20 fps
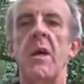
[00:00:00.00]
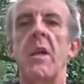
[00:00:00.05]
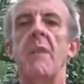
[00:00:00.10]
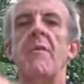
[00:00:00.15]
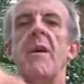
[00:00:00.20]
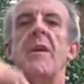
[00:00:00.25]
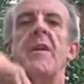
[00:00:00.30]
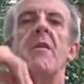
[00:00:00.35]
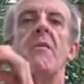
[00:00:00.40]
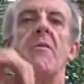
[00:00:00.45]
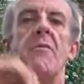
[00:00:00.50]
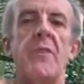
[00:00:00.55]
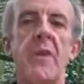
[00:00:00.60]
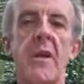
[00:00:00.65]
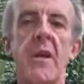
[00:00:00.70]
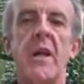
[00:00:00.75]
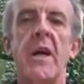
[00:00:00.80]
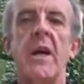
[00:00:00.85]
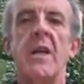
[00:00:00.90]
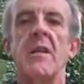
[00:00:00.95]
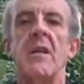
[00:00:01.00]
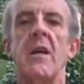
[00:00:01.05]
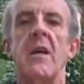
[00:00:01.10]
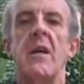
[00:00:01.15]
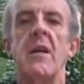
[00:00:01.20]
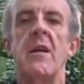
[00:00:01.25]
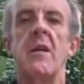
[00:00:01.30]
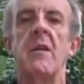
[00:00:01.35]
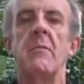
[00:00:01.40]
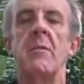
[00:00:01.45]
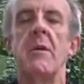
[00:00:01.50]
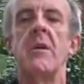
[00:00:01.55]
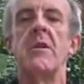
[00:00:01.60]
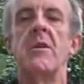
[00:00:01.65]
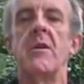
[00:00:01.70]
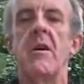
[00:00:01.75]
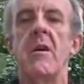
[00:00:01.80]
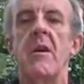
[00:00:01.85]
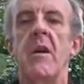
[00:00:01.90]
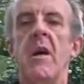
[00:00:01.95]
If I don't feel like tucking it into my
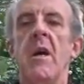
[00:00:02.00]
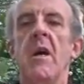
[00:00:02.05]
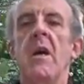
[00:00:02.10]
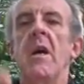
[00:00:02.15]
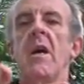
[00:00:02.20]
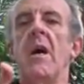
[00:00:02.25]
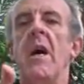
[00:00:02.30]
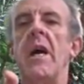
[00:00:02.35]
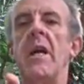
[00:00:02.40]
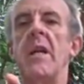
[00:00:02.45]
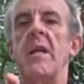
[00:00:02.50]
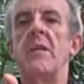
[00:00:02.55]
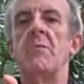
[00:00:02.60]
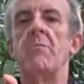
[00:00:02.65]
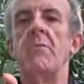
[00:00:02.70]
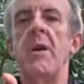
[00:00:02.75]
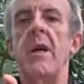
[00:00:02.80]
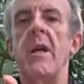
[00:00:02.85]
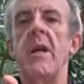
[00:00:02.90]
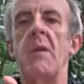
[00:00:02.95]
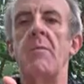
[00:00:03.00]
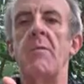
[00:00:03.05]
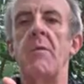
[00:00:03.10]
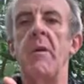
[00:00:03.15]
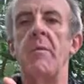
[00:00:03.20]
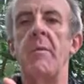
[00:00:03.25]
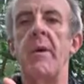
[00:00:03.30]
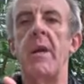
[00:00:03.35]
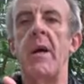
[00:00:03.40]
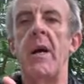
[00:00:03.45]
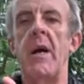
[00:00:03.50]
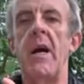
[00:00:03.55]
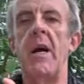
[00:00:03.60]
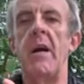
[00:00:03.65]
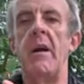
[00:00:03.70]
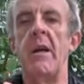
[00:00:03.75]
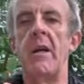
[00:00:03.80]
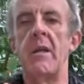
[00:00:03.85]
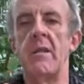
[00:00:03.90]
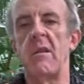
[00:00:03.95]
shirt, I can just bring it up a little bit higher
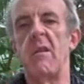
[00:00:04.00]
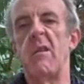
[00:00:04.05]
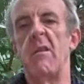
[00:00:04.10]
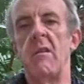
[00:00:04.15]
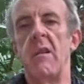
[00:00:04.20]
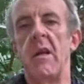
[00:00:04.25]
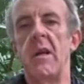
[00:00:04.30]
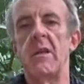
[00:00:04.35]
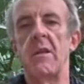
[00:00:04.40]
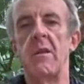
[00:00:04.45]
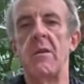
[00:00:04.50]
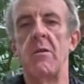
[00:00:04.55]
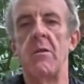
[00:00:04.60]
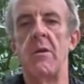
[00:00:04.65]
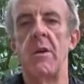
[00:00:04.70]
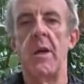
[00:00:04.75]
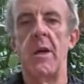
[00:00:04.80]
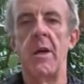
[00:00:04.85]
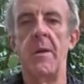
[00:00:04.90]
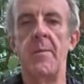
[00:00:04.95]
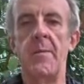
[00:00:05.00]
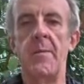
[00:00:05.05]
and it gets a little less annoying.